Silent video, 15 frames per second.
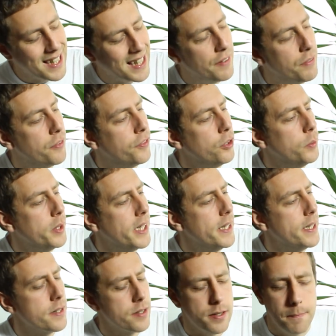Give it a few
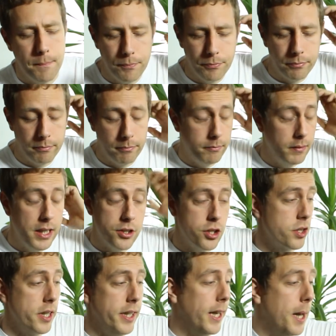years, it's
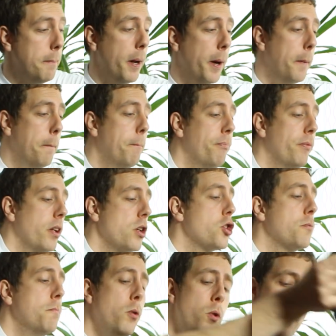just going to get better.
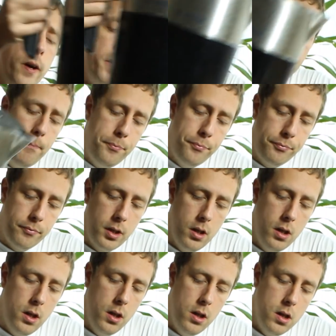Smoother.
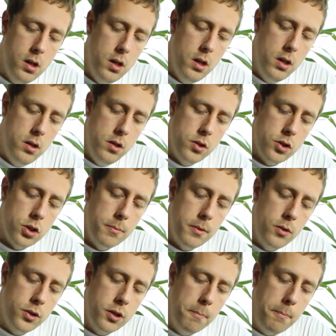Some of
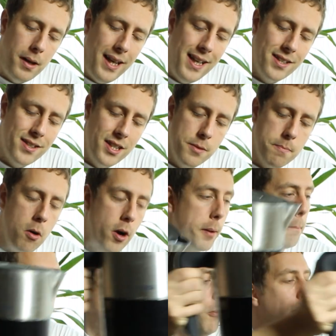those complexities
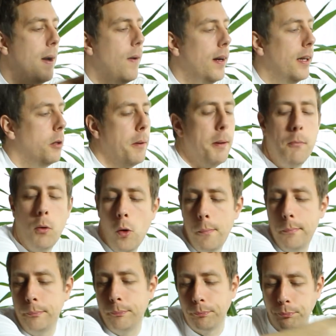might pop out a little bit
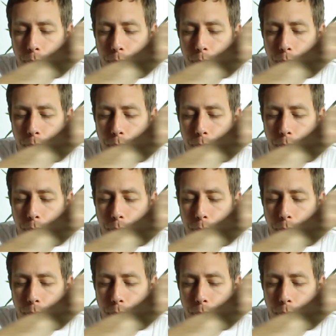more.